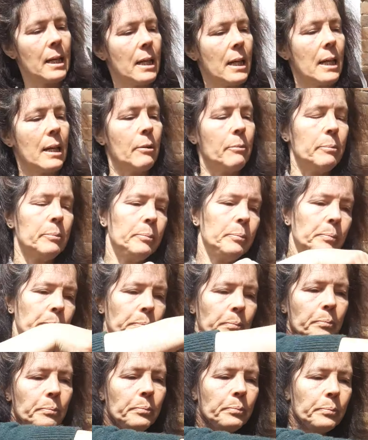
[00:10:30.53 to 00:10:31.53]
Now,
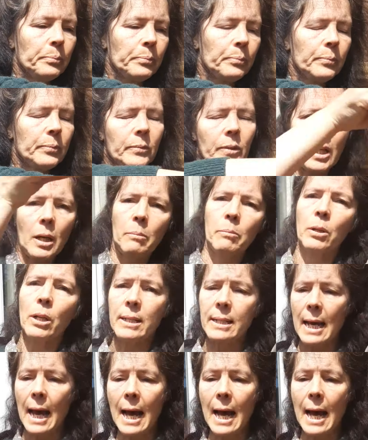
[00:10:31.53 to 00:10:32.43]
I'm going to